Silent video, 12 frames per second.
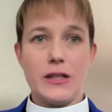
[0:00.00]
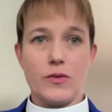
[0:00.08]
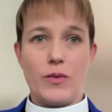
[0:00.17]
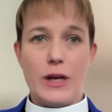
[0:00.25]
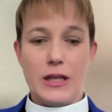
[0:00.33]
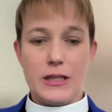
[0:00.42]
as
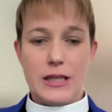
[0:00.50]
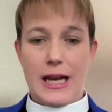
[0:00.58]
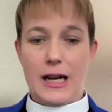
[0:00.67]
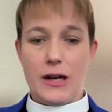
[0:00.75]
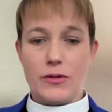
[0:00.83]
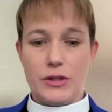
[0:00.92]
well as
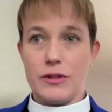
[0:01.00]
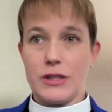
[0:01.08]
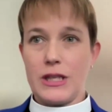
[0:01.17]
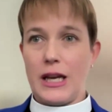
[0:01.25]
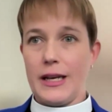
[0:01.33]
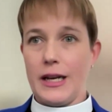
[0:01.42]
how to
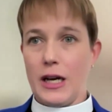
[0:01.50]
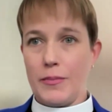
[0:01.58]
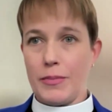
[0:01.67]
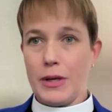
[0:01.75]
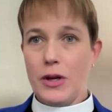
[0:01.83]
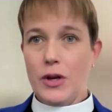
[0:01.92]
sign
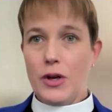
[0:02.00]
up